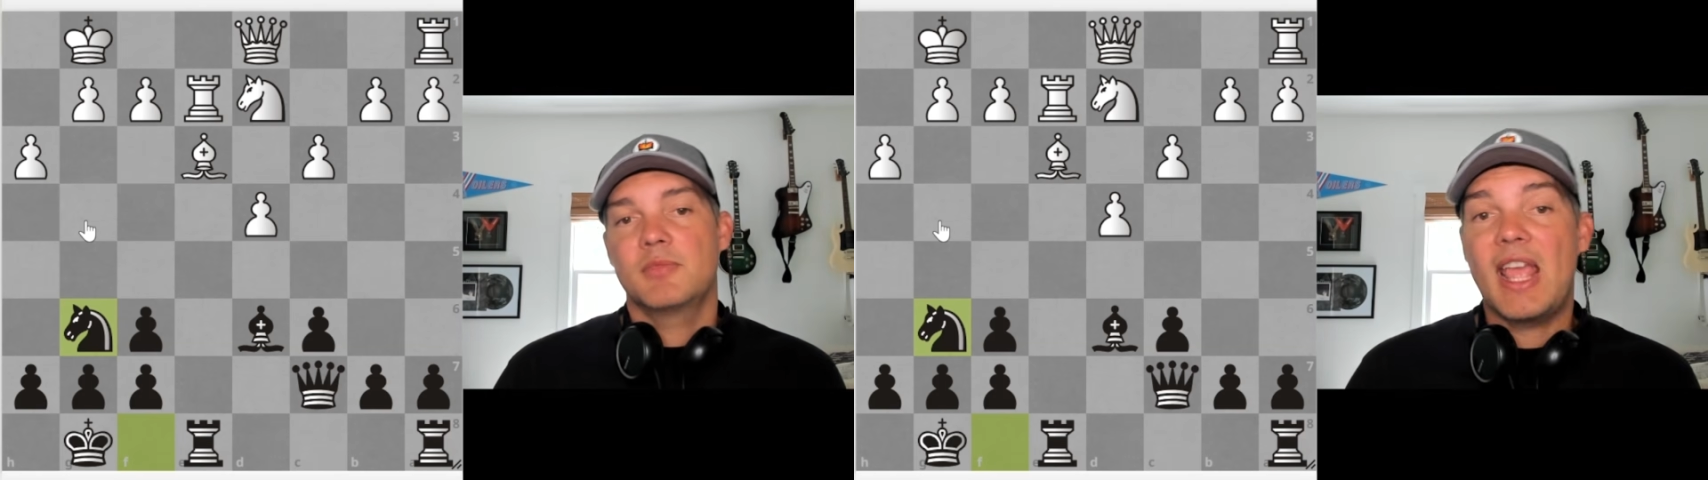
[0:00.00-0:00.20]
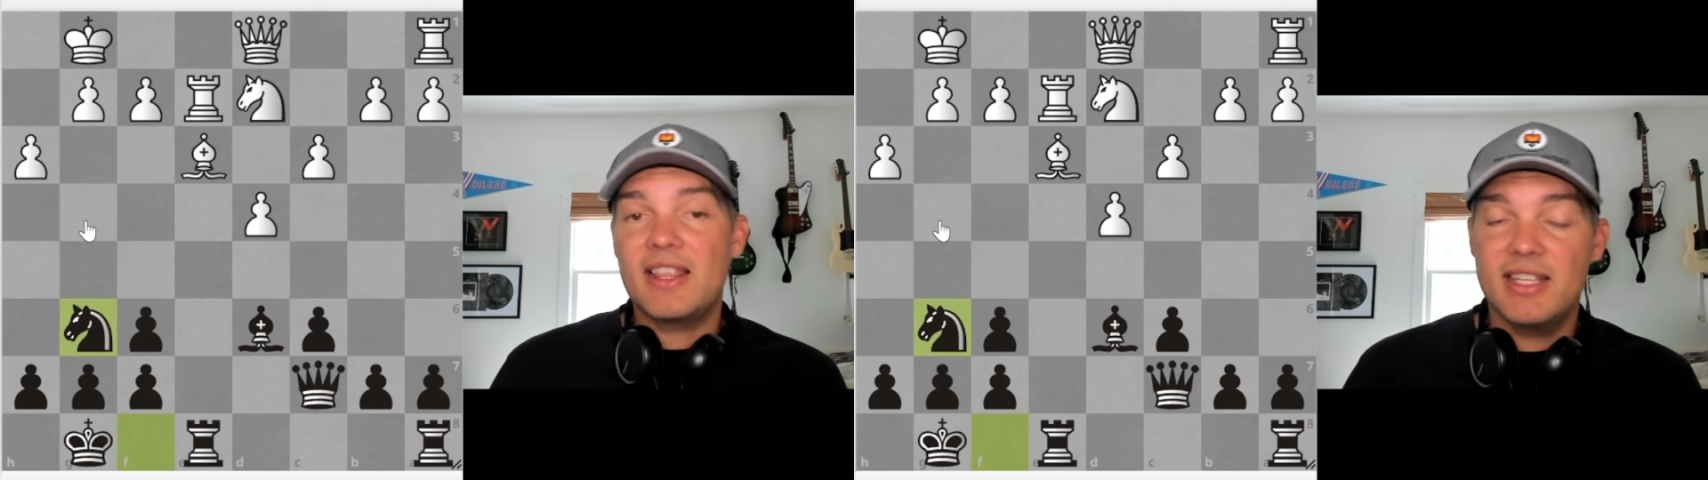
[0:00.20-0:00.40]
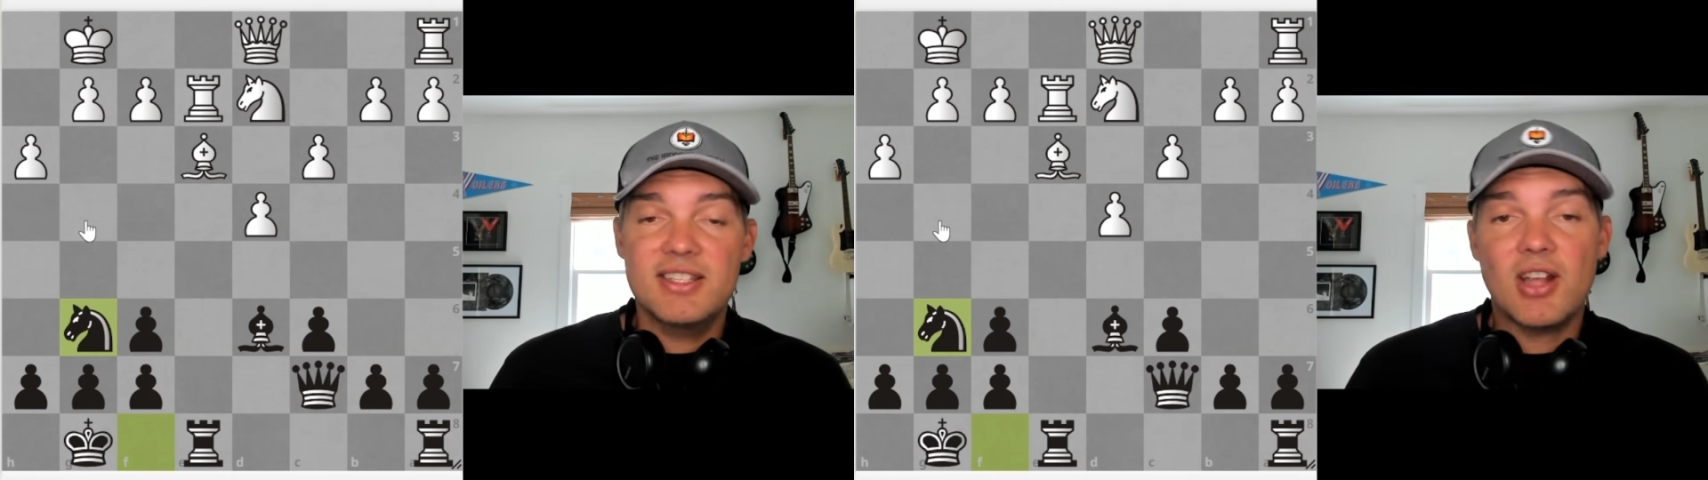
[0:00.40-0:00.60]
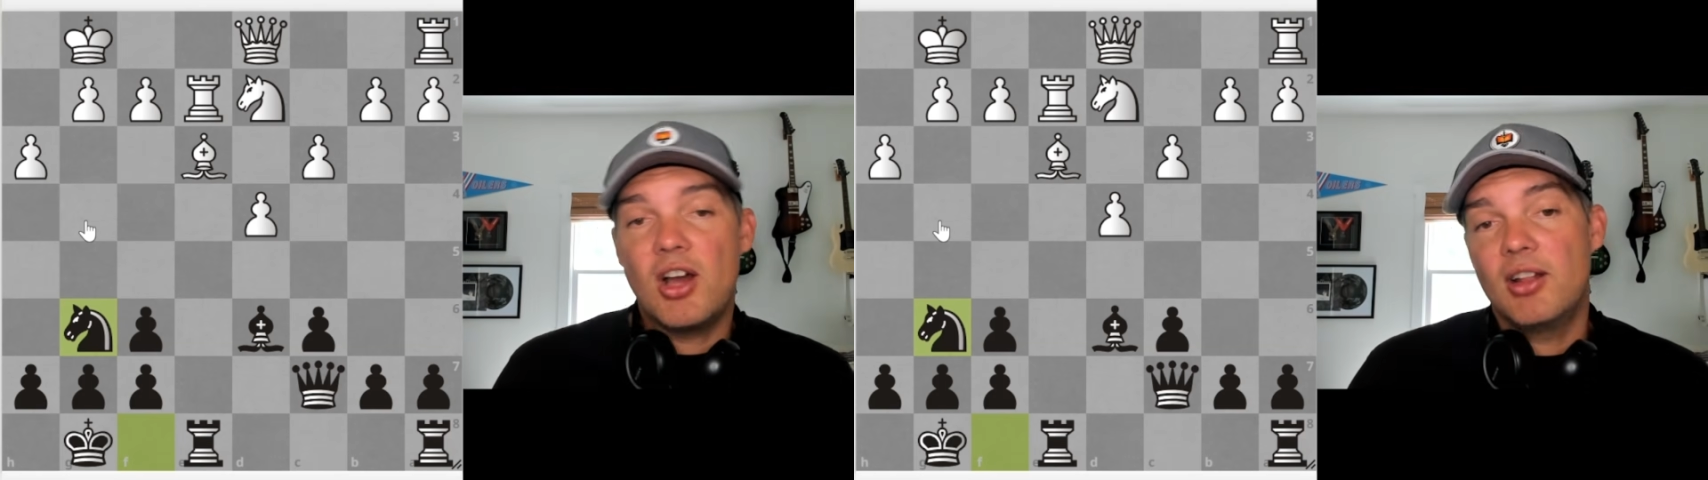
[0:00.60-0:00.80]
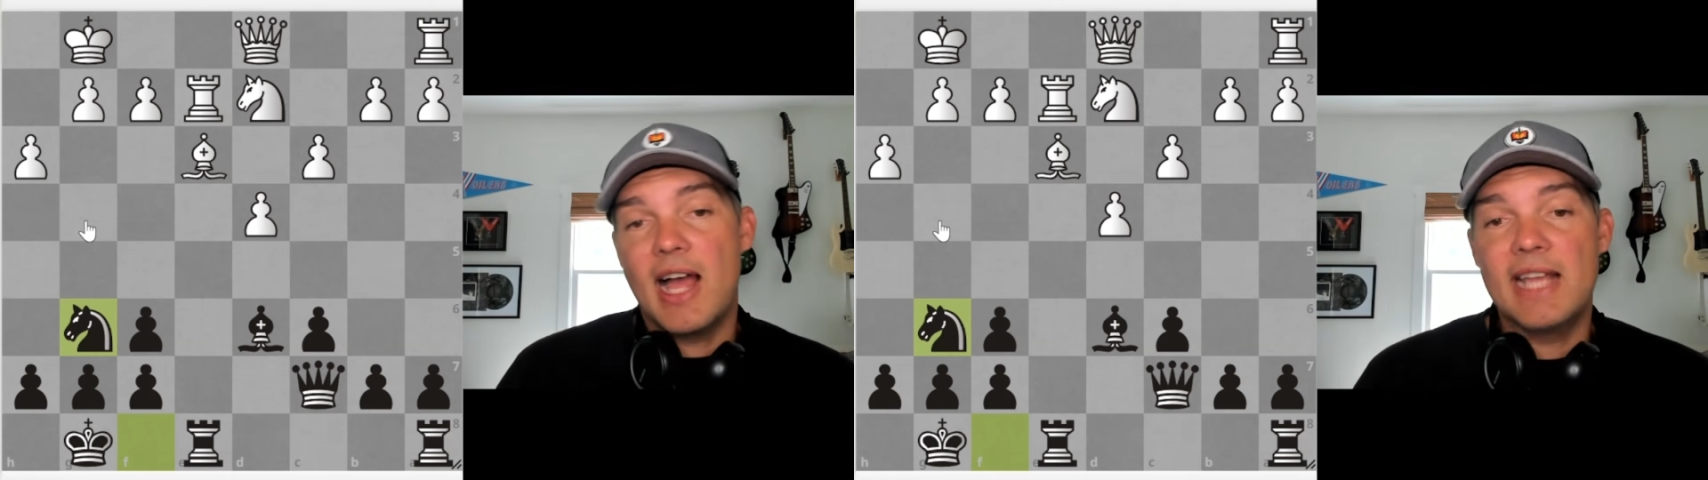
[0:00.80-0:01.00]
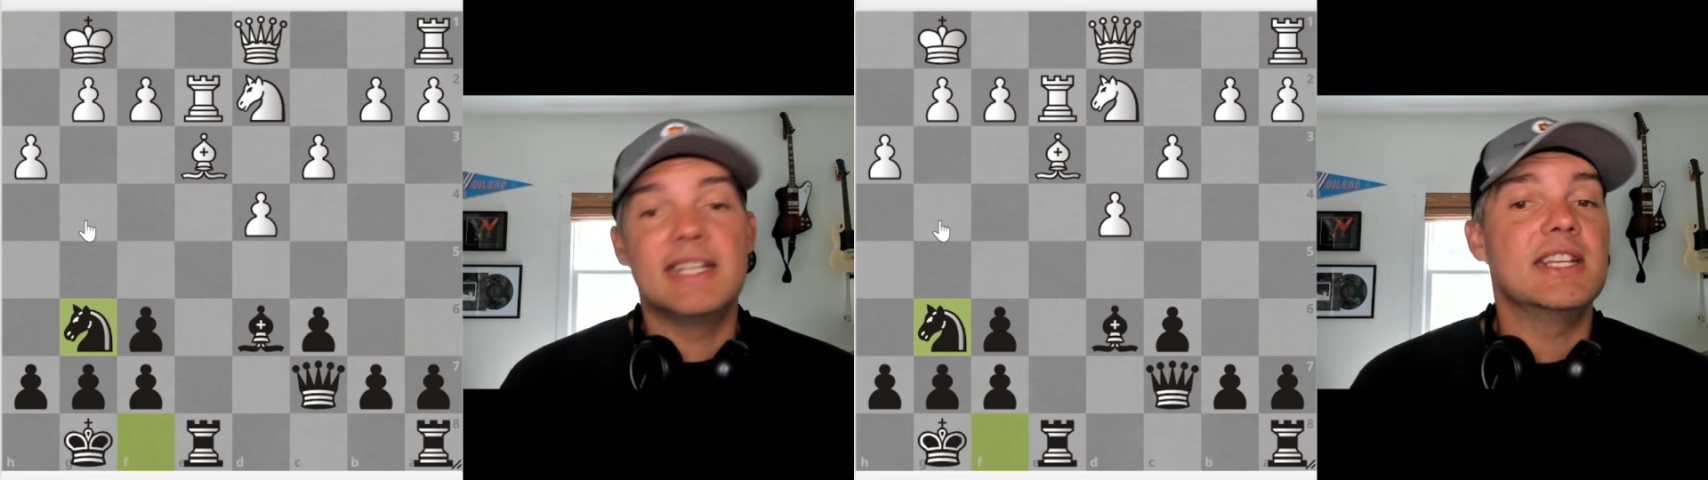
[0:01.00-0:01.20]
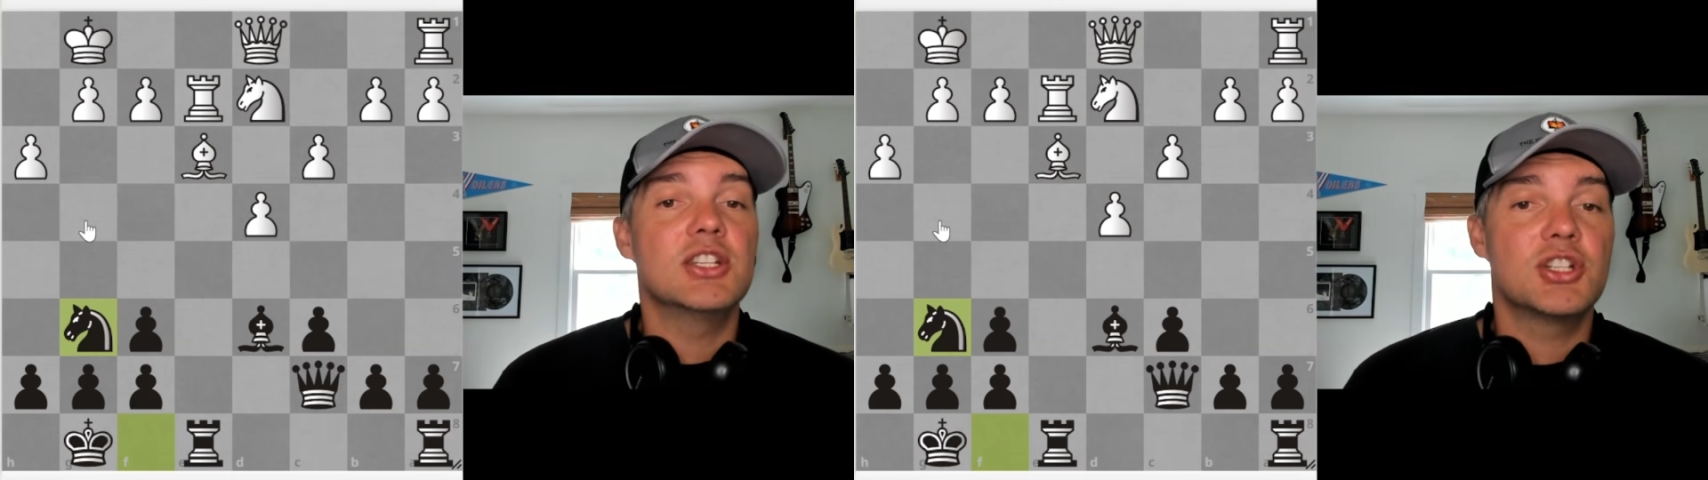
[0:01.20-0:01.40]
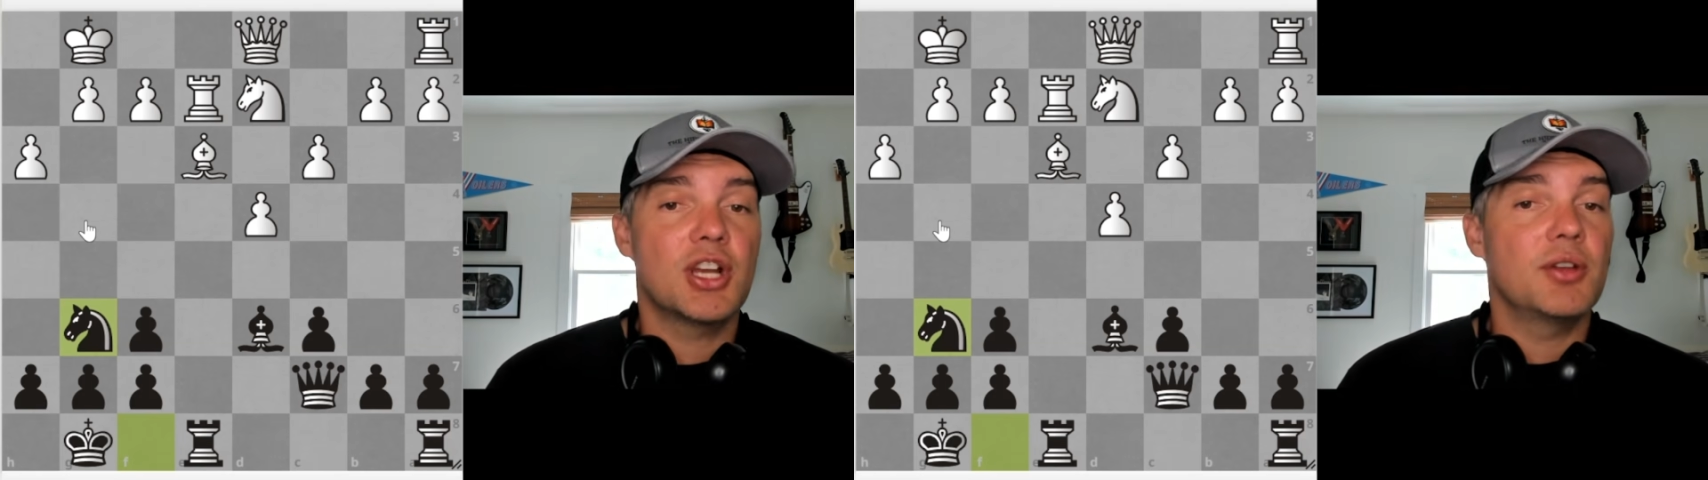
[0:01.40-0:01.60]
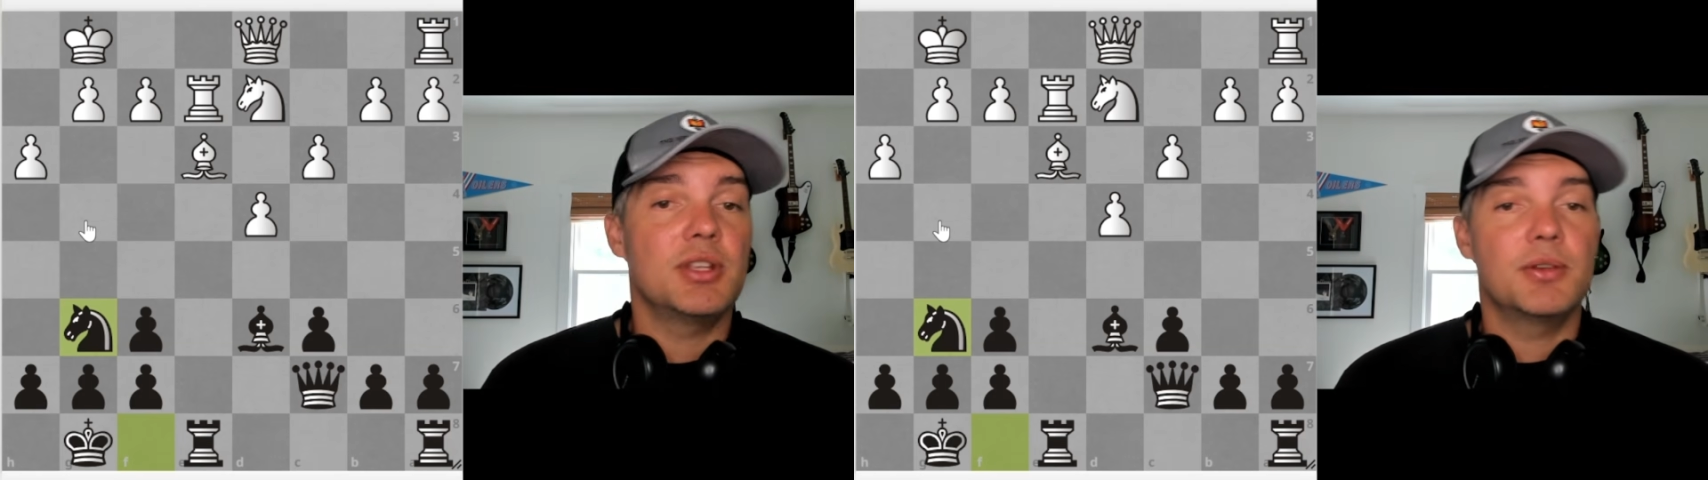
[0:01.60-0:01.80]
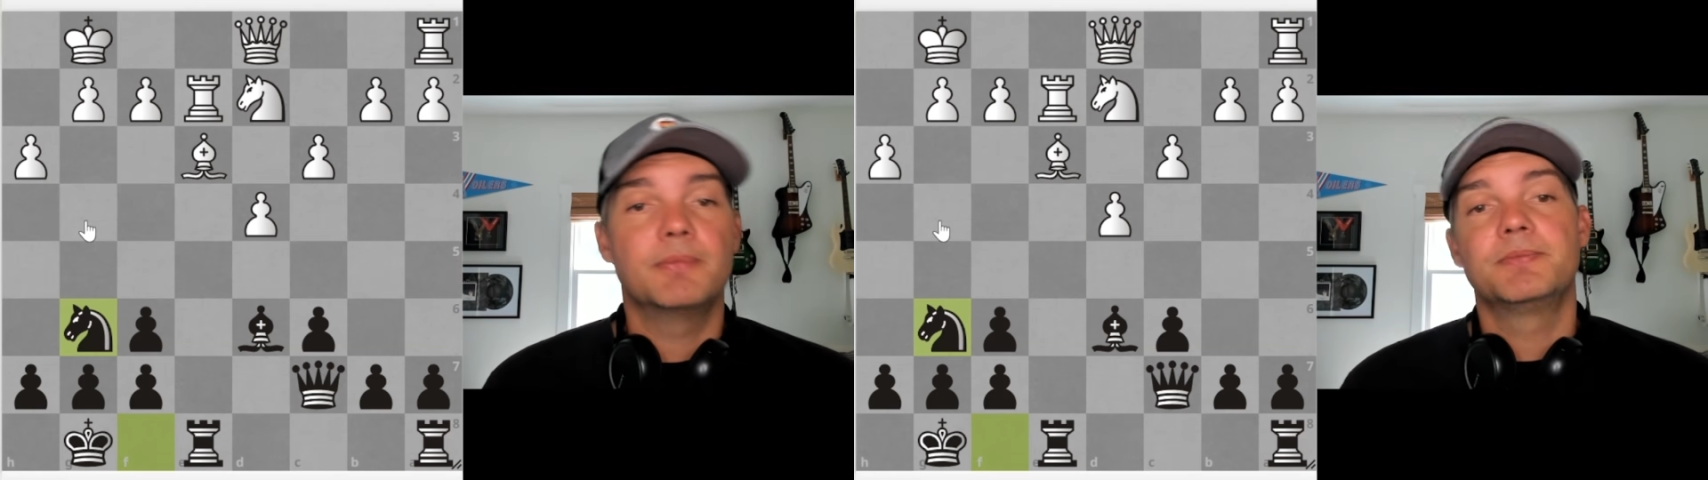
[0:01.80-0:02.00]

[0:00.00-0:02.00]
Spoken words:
At least all I need to show you.